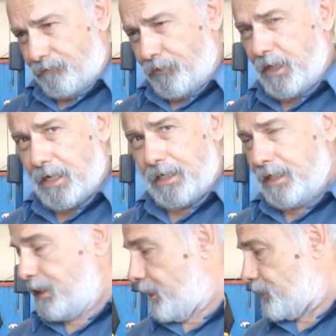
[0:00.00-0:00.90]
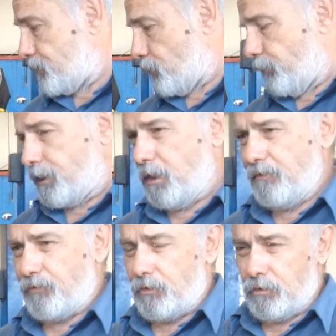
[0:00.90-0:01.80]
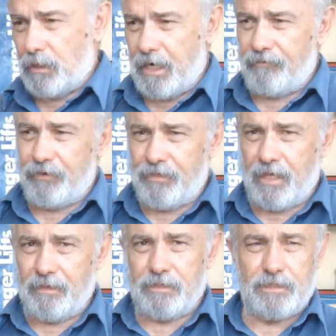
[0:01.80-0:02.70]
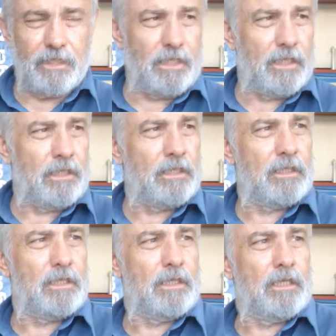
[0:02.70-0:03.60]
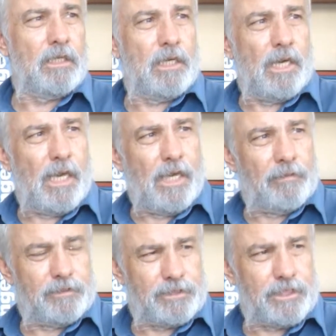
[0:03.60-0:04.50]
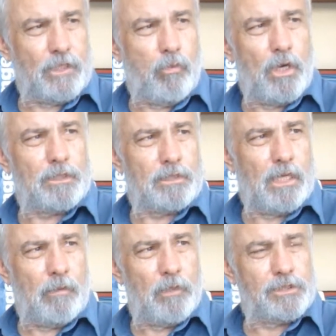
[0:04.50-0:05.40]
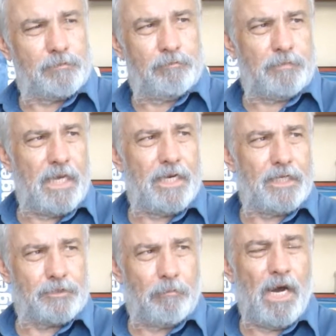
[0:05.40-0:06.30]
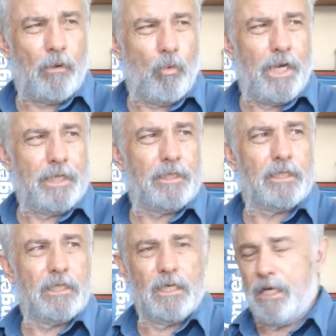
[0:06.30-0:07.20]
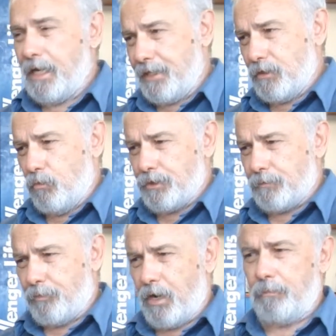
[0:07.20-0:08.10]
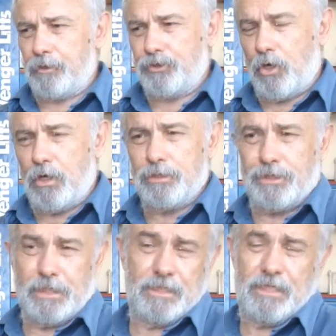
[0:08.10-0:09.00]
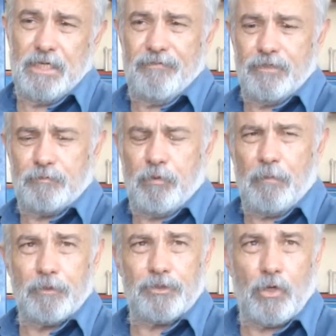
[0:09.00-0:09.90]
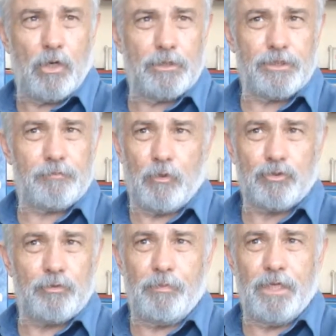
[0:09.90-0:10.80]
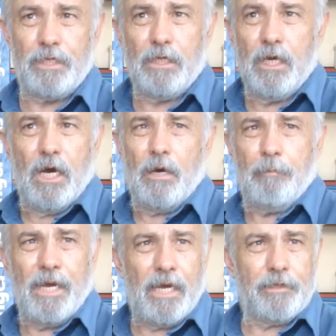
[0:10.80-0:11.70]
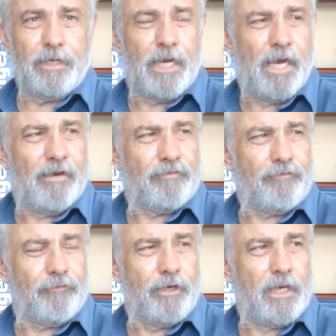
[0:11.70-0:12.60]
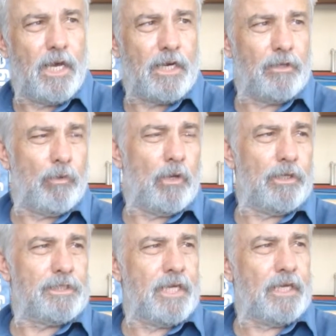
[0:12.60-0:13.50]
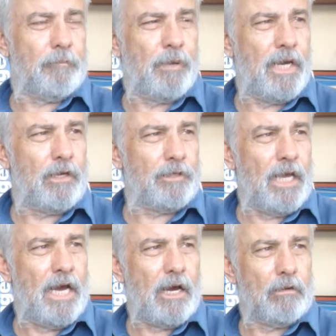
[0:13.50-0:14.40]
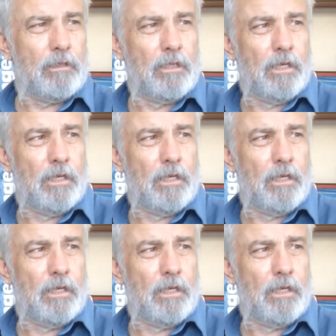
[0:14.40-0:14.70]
Freon in it is to recover everything that's in it and see how much that is by weight, and then what the proper charge is. And if its proper charge is supposed to be 1.5 pounds of Freon, and we only take 1 pound out,